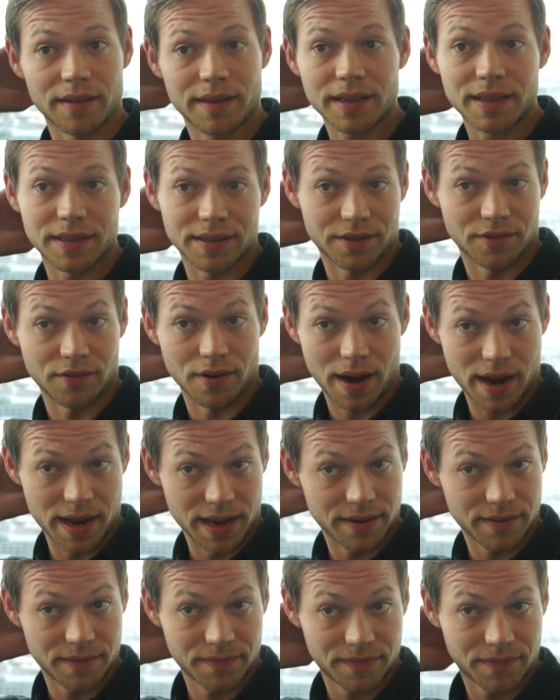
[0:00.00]
I think it's
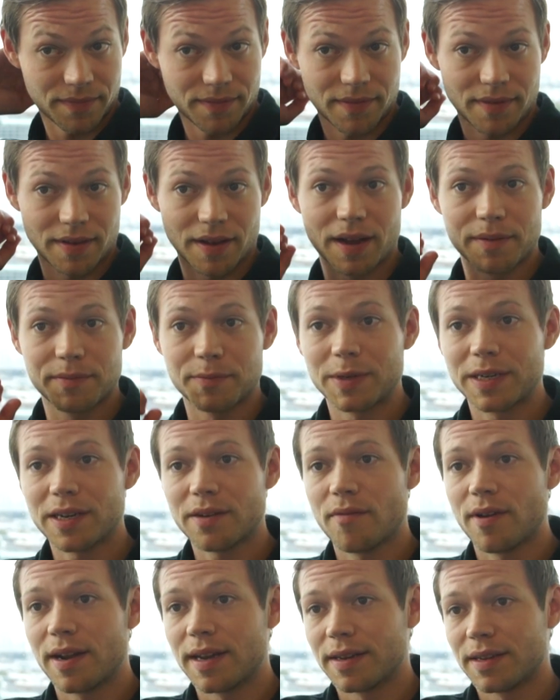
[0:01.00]
great. Um, we
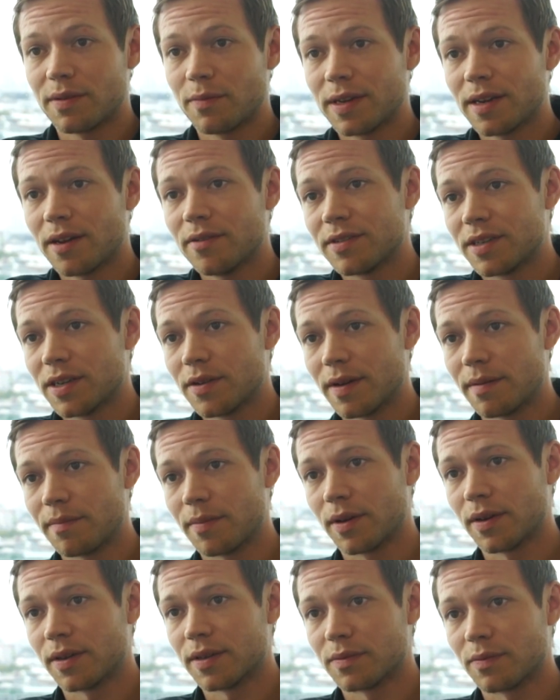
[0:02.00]
don't really we don't do it
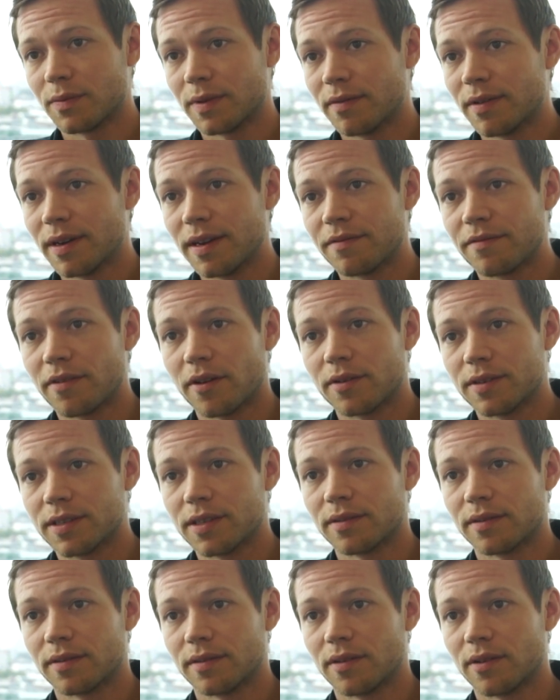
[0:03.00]
because we really
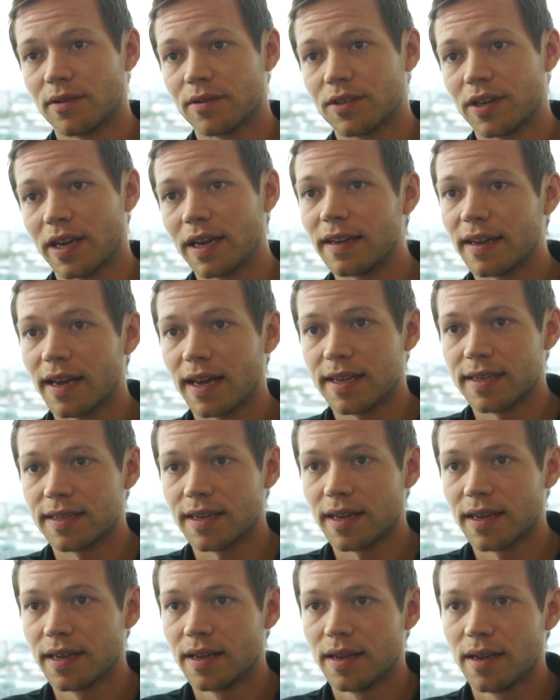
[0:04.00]
focus on on chain
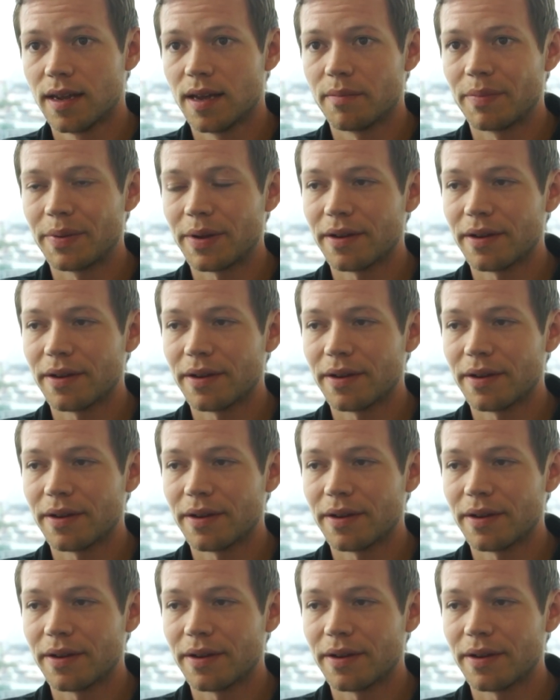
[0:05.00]
data, mm.